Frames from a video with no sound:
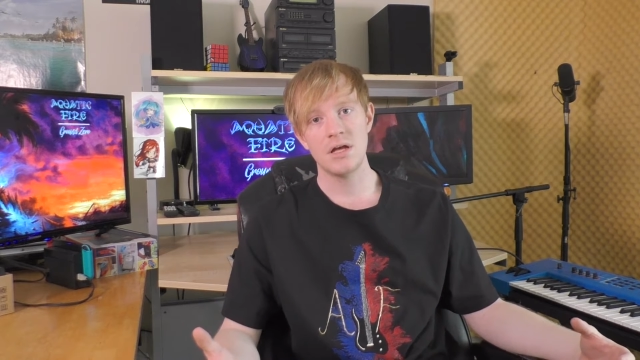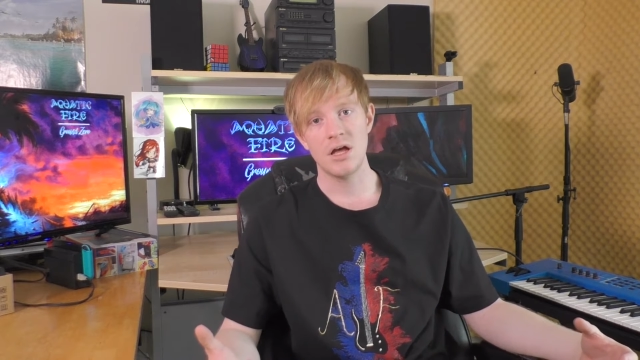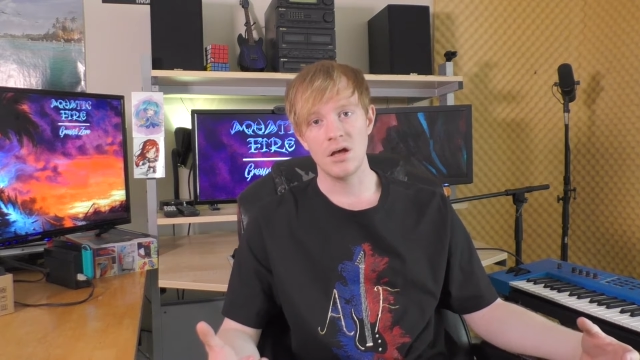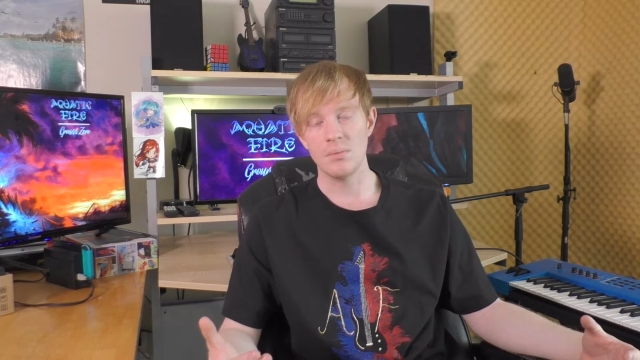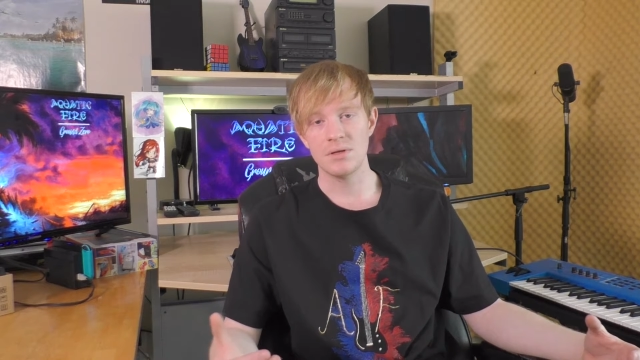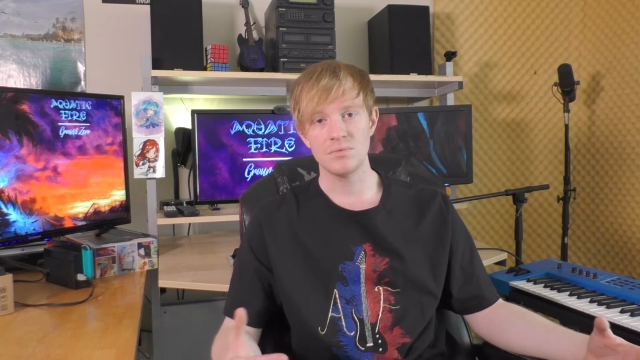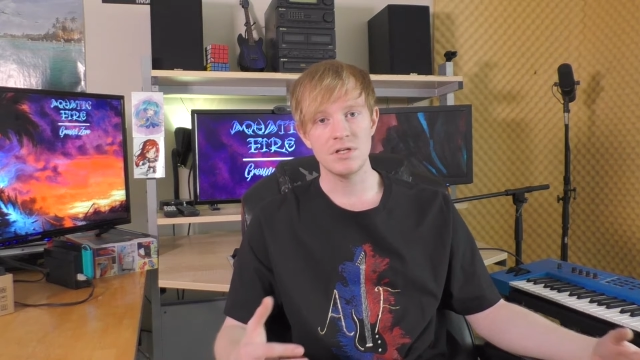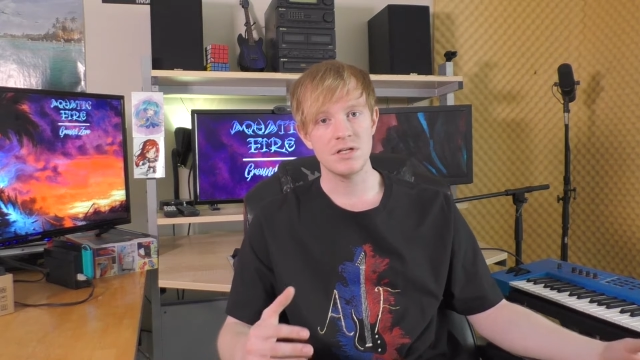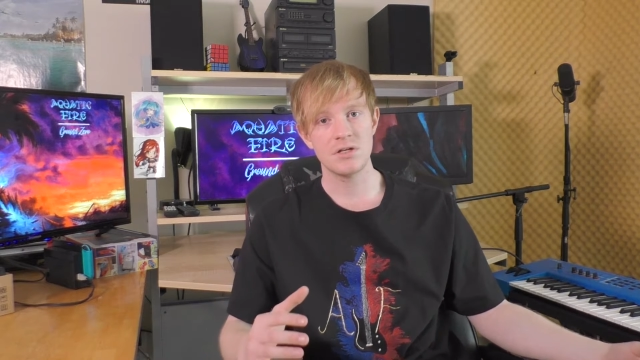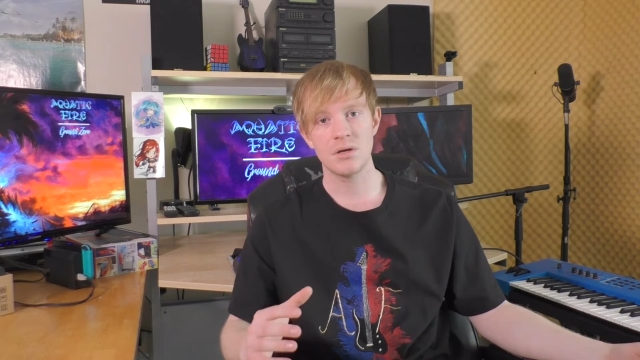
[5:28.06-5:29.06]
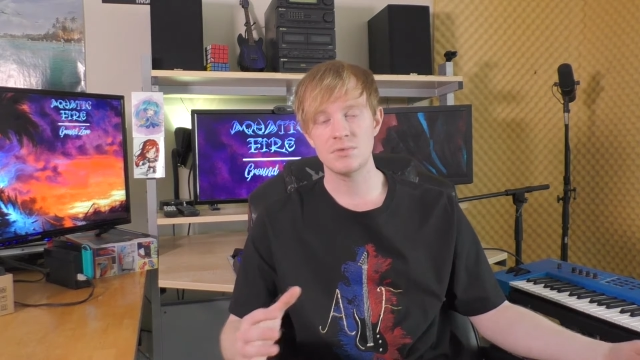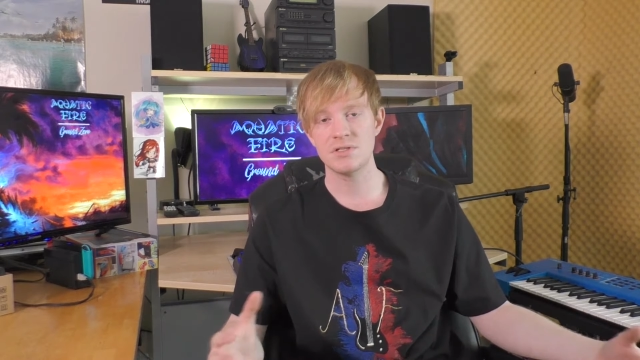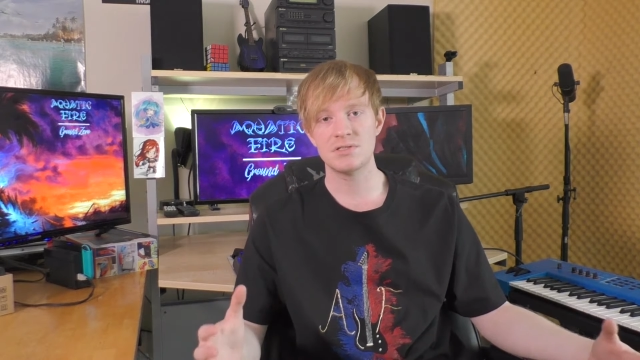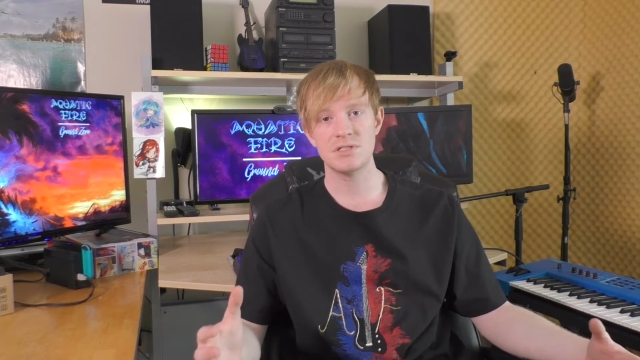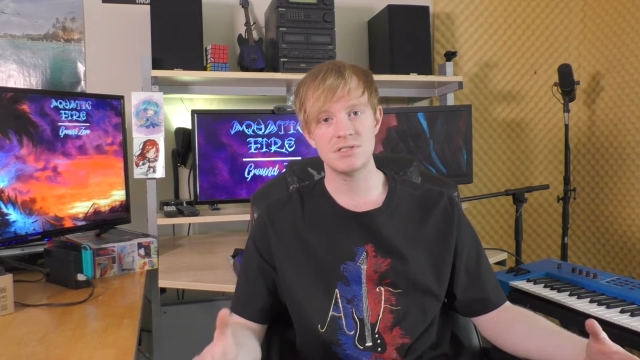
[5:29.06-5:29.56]
and we come to
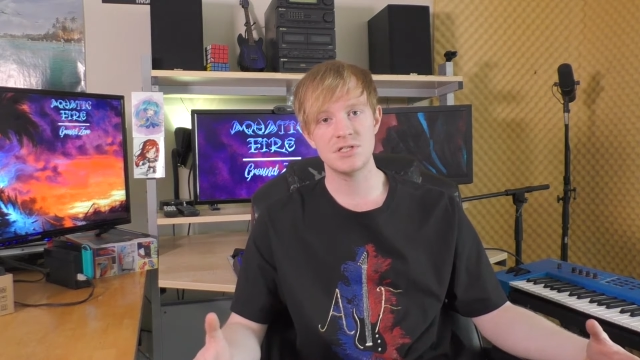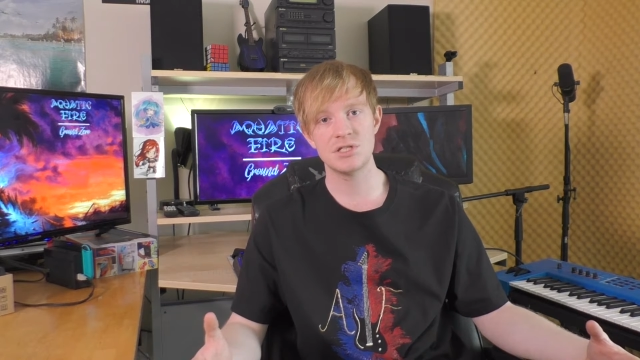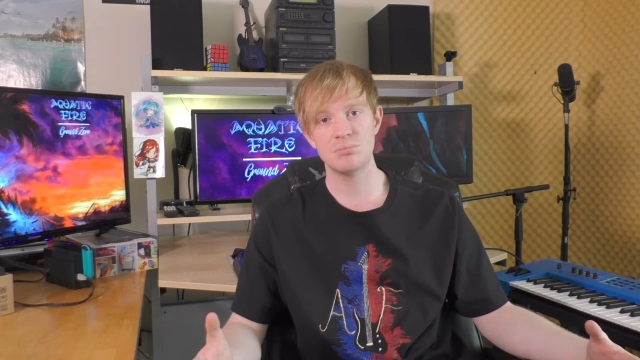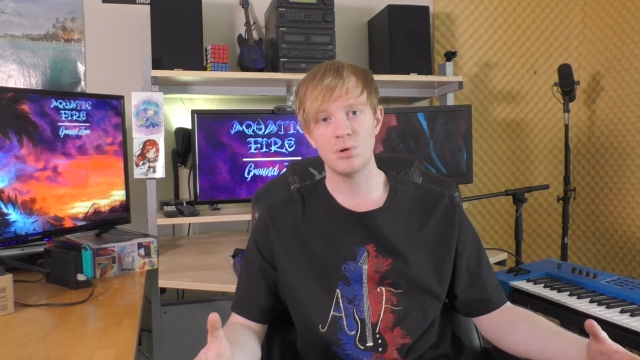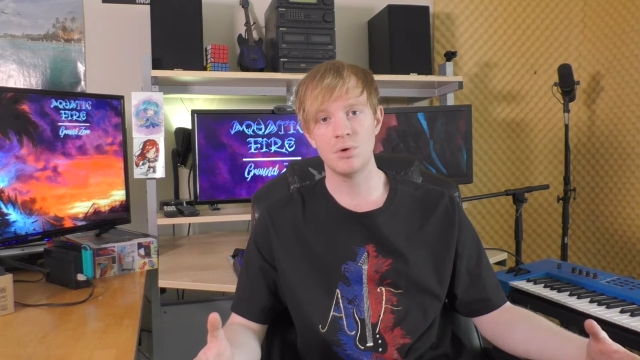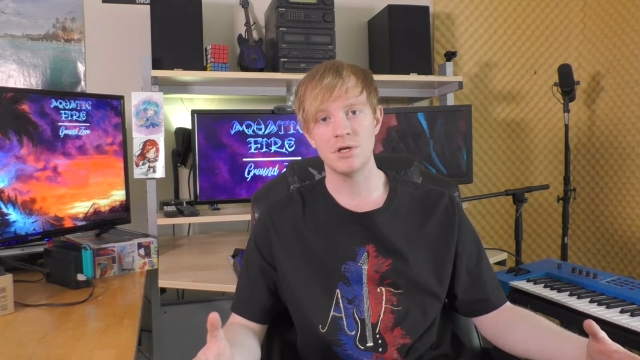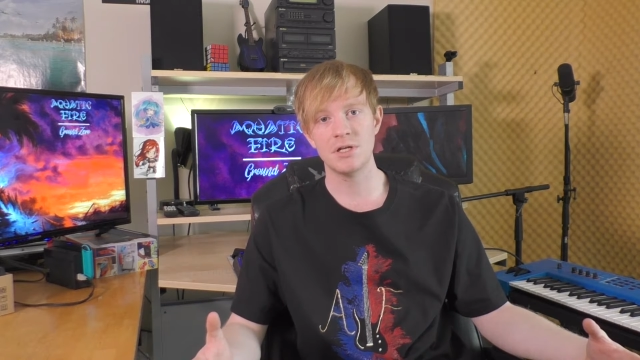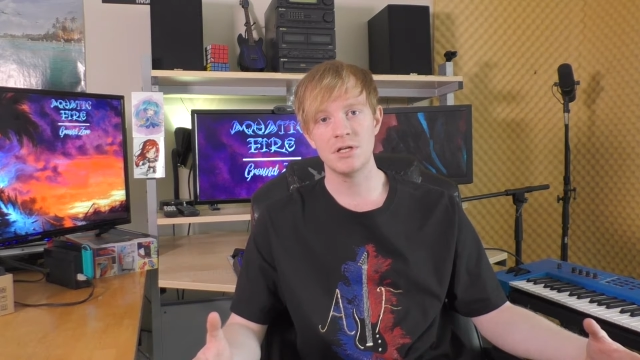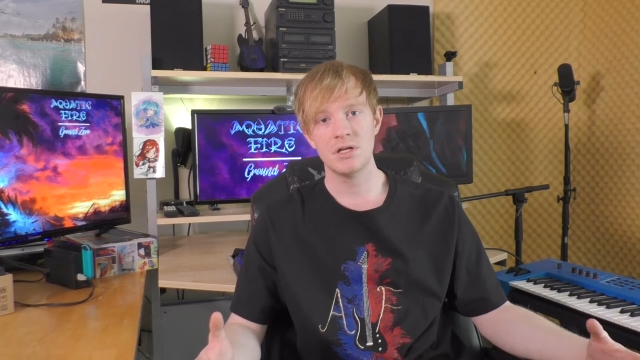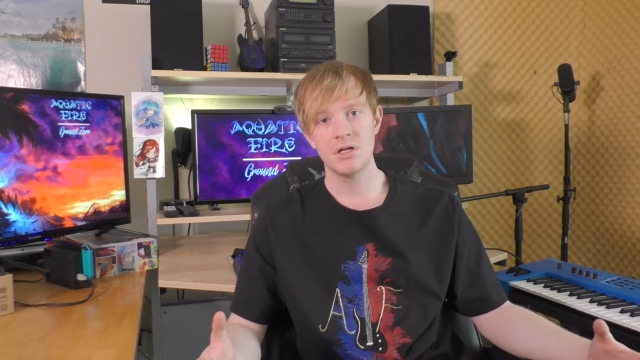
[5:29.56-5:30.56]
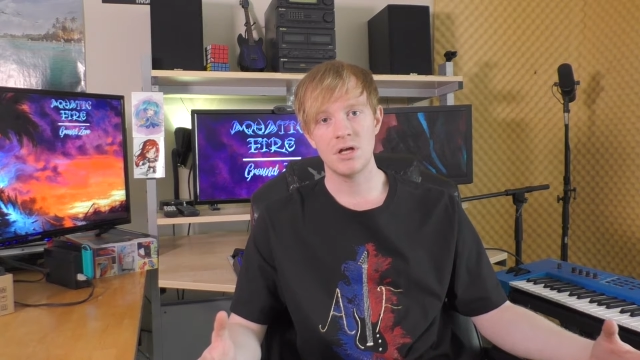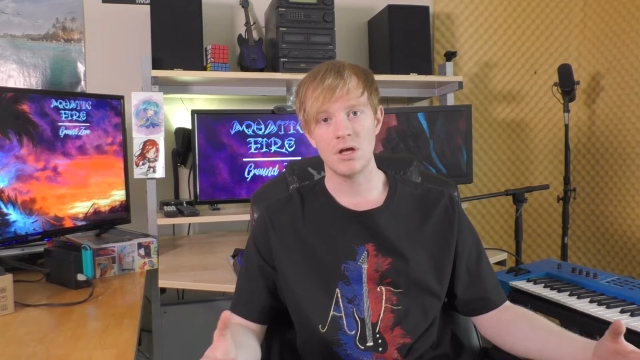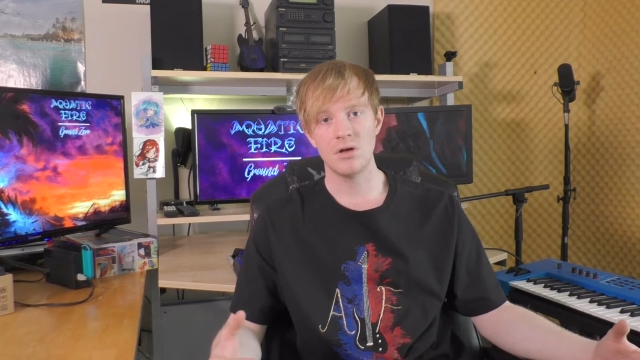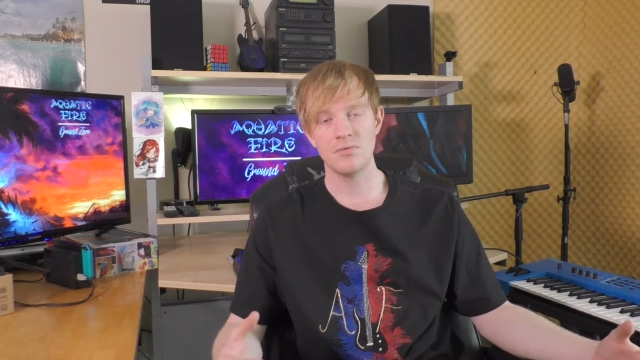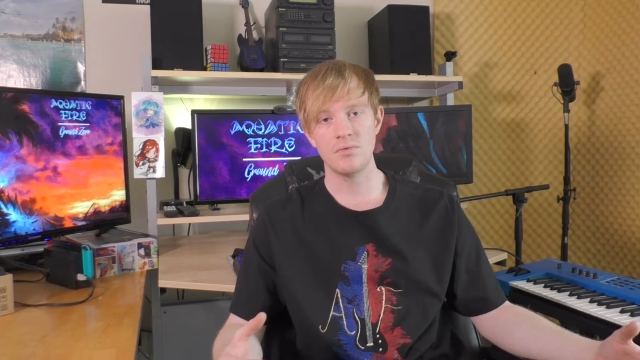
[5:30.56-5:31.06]
this decision point
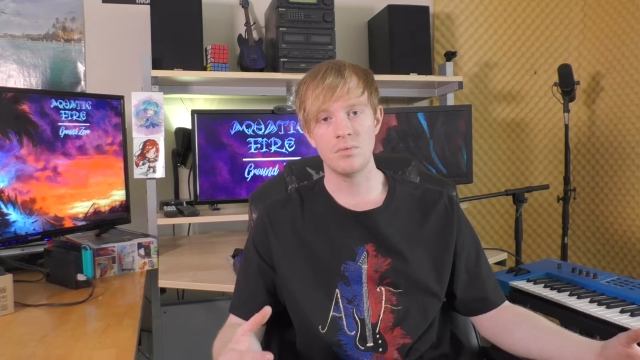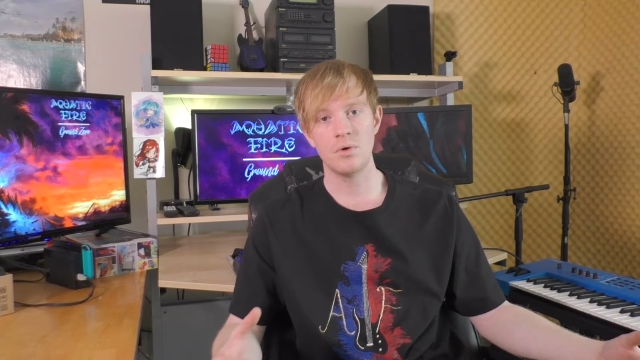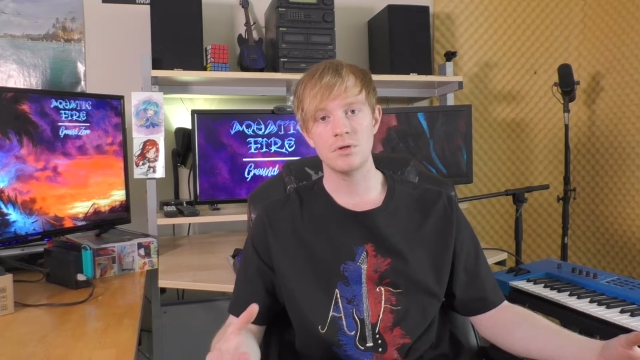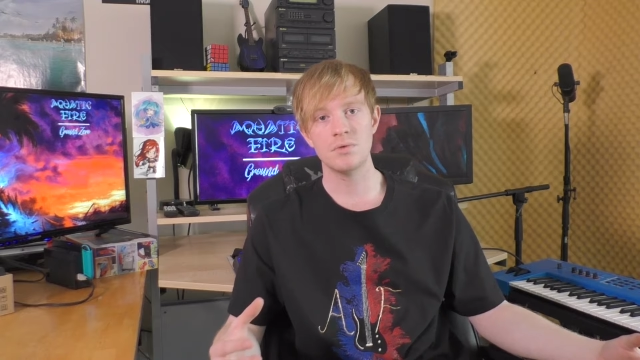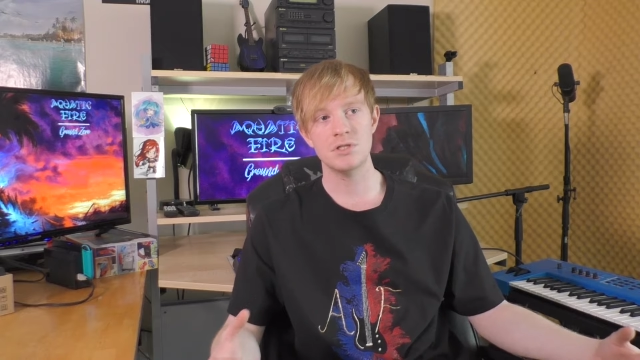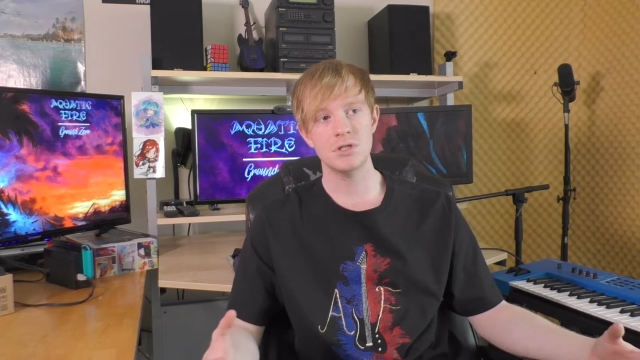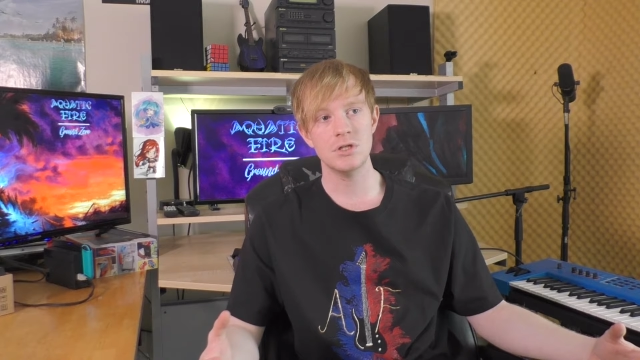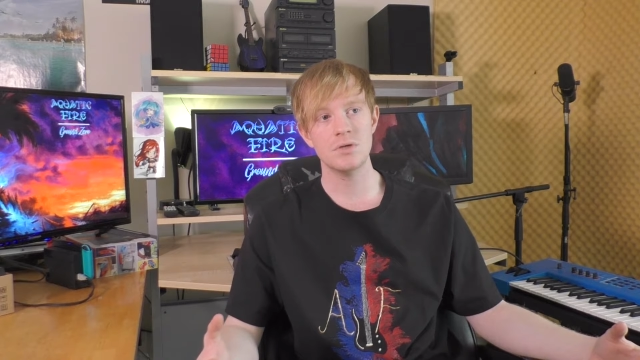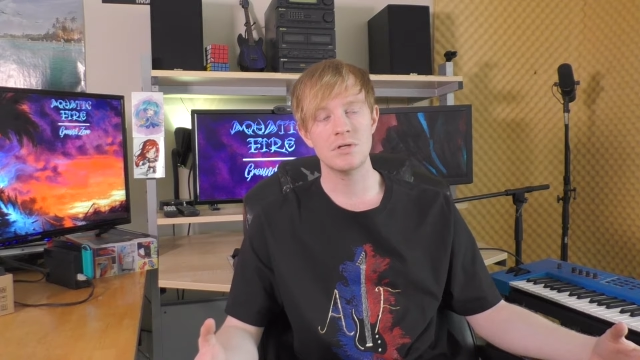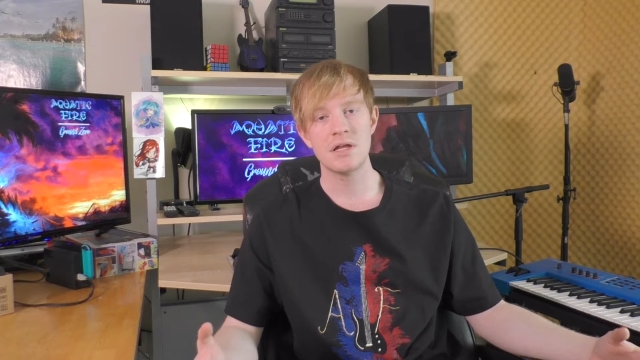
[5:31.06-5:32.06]
of what do we do.